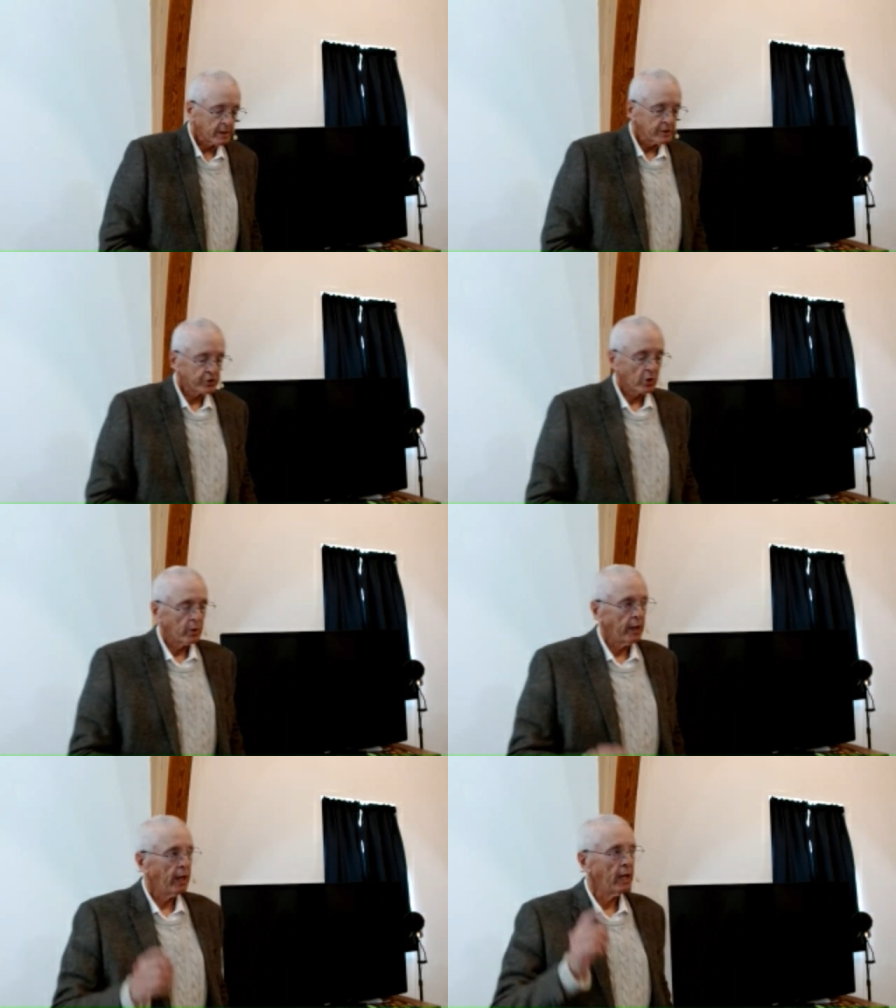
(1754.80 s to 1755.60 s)

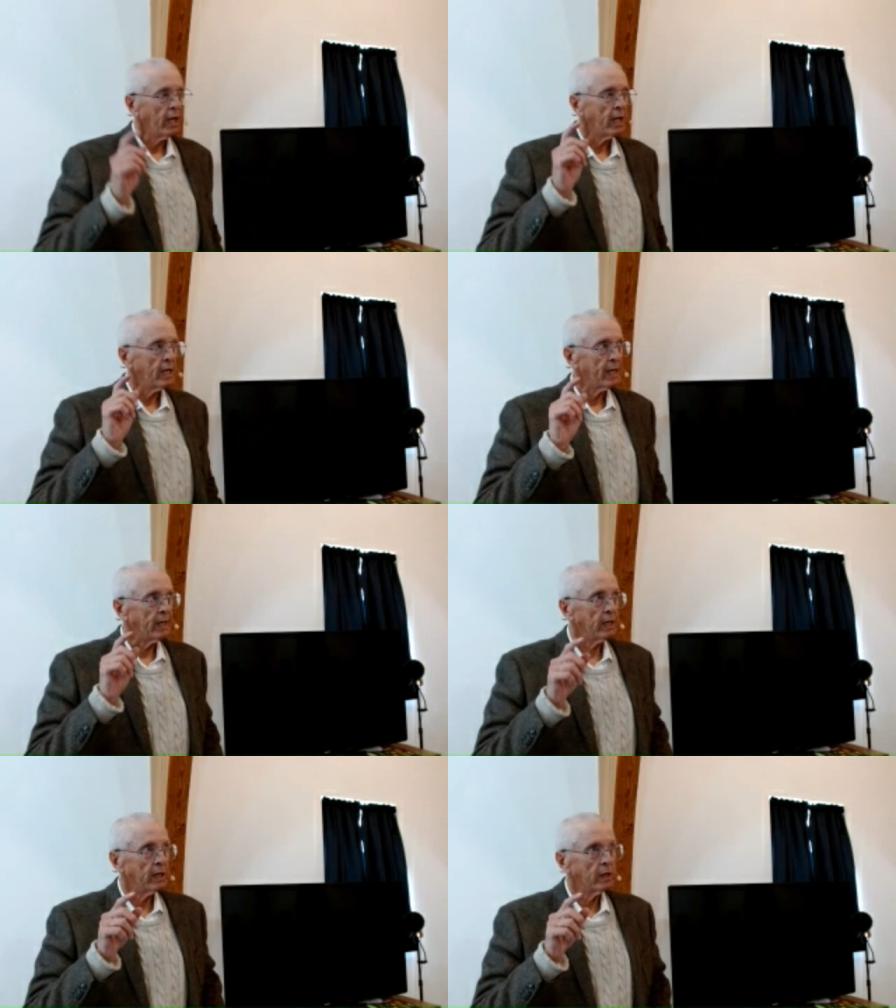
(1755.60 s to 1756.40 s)
So
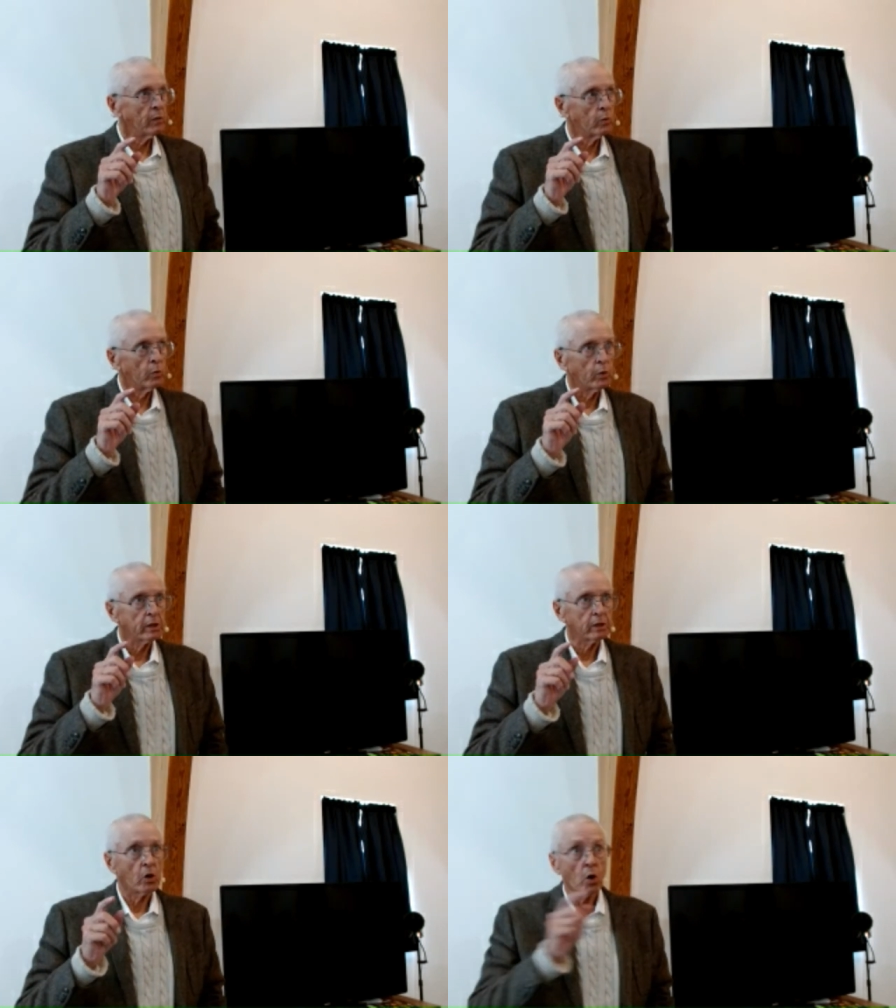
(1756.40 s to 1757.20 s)

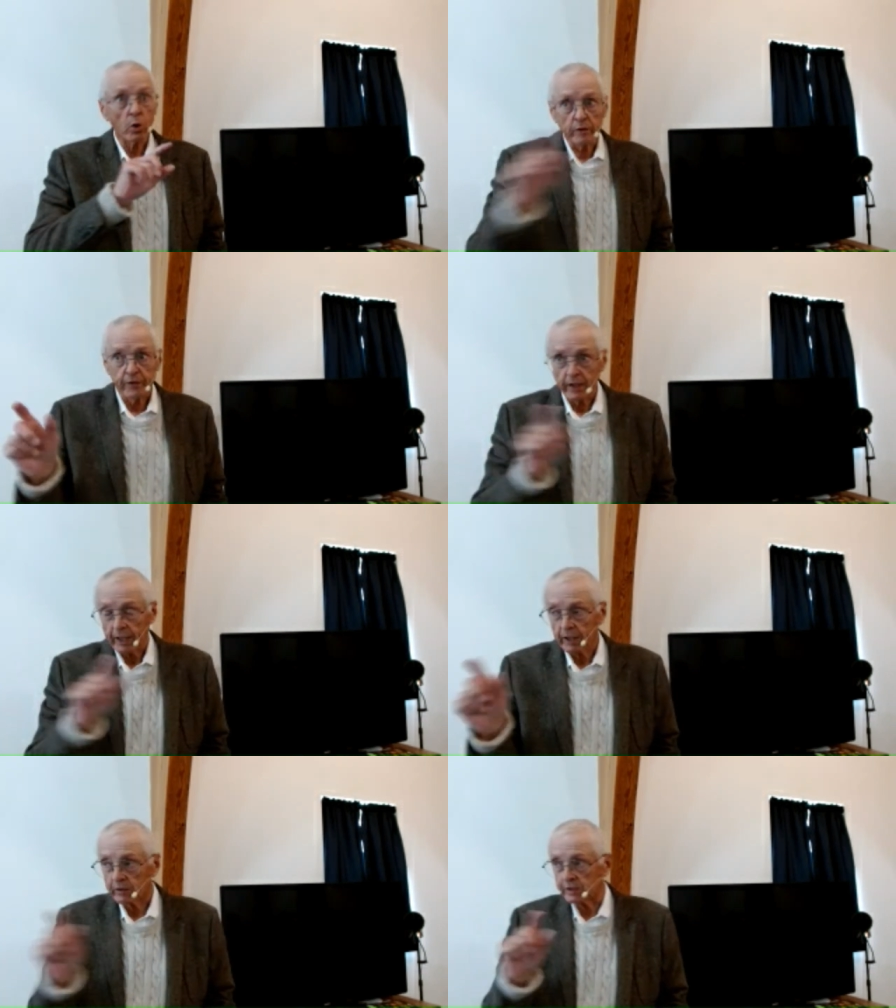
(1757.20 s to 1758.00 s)
what all of the
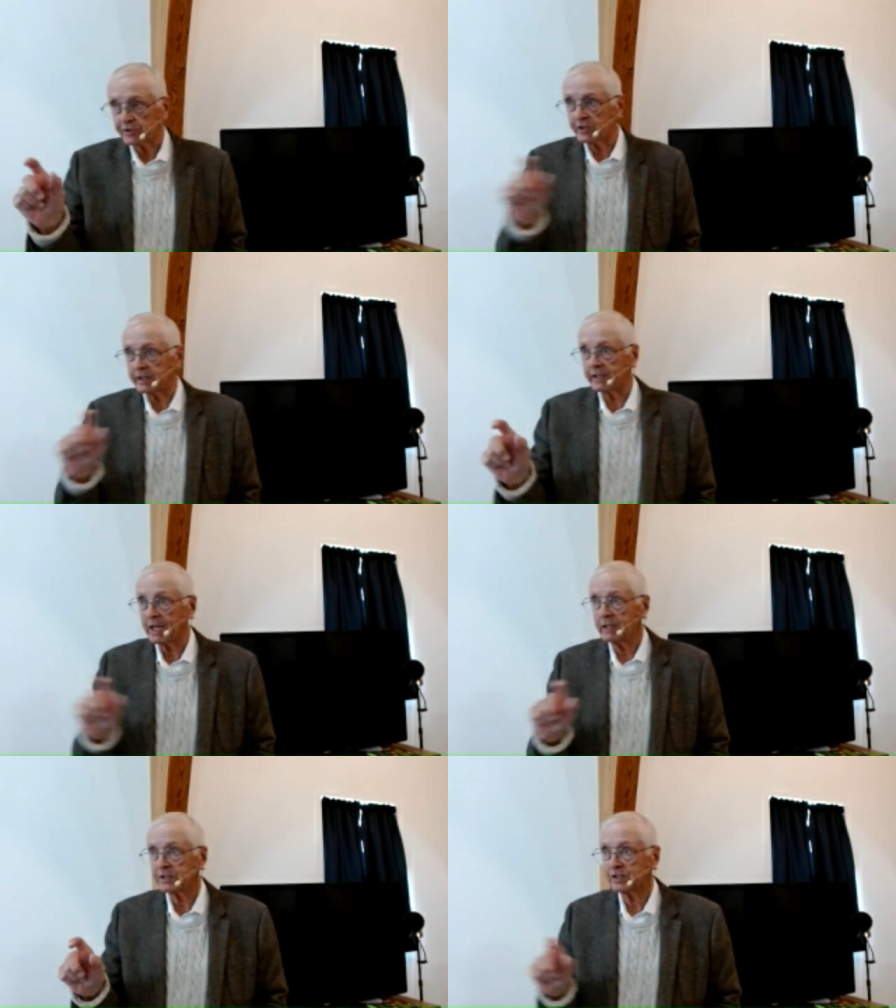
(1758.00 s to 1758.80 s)
Herods in the
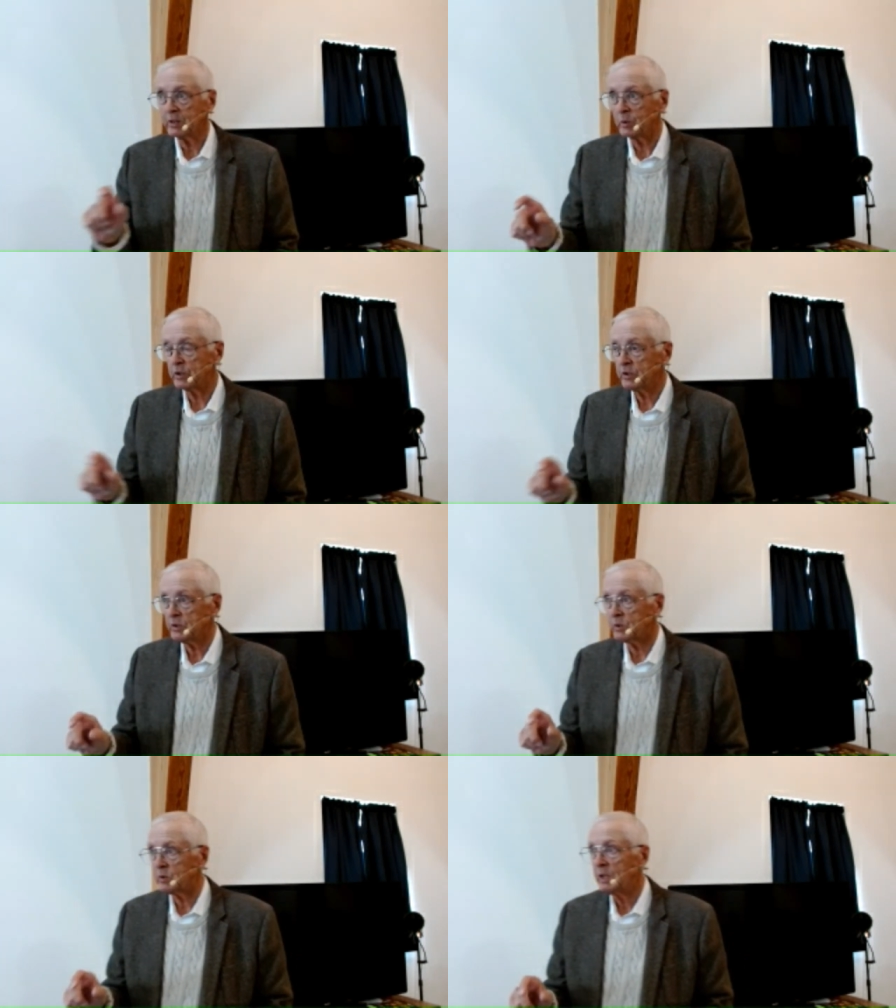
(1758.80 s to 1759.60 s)
dynasty would
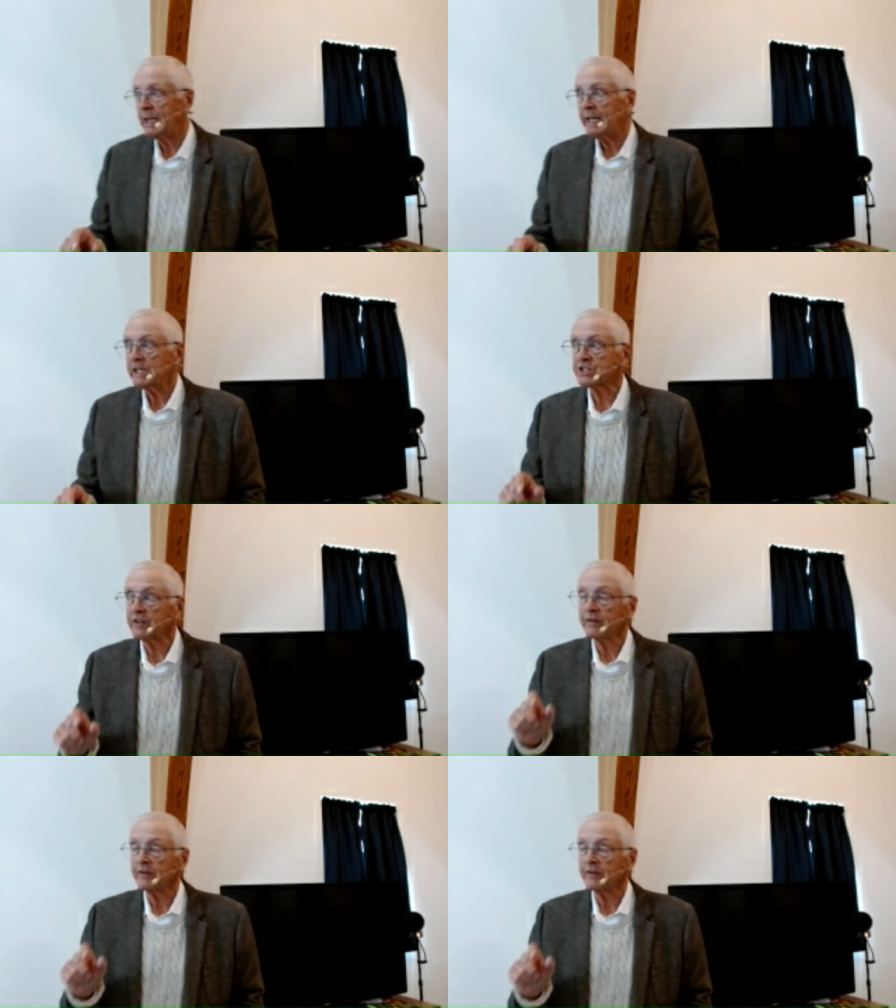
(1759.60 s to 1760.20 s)
do is that